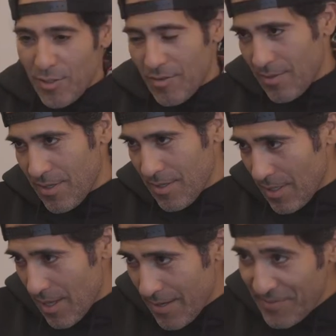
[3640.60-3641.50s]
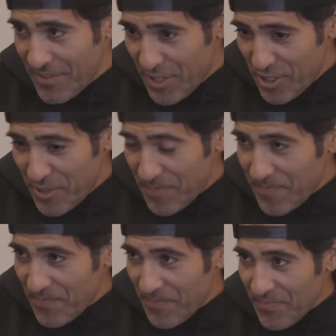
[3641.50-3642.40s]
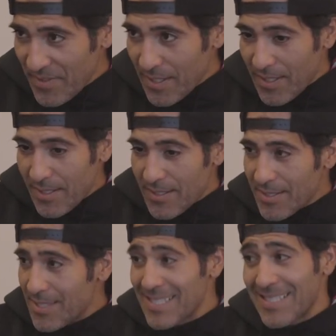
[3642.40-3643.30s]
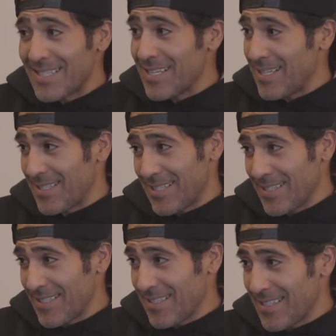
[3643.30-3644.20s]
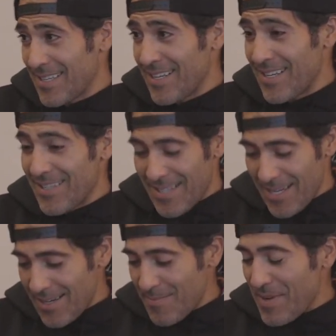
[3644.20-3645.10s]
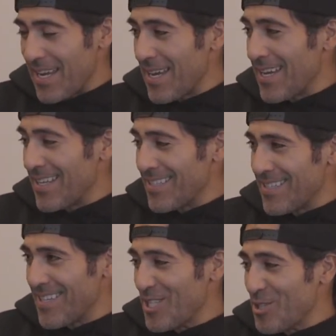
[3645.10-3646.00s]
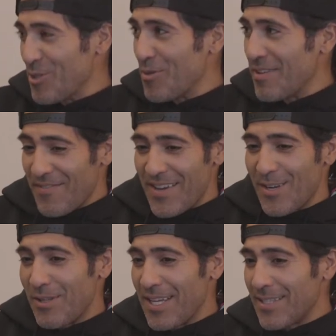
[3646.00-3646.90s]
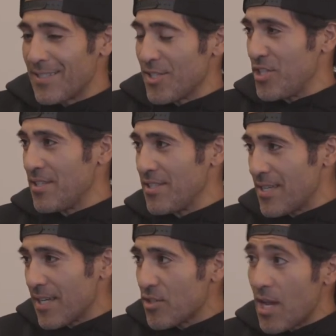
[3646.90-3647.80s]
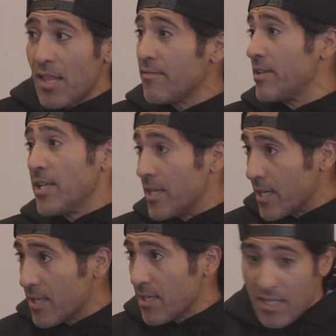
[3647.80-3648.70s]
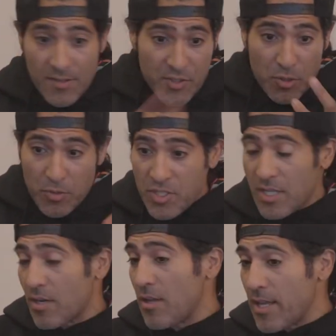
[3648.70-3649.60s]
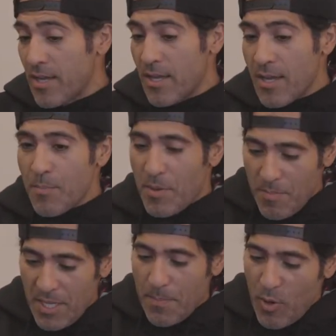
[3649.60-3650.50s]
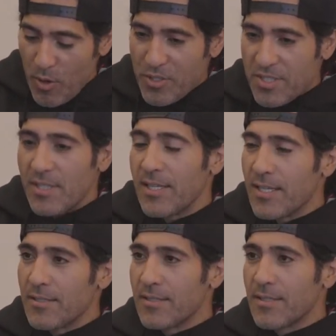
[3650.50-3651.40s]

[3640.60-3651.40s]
don't cook a lot of fish. Yes. Because it stinks and it's like on my hands and I just don't if I don't like touching the texture I love eating it yes. I love sushi and all that but me personally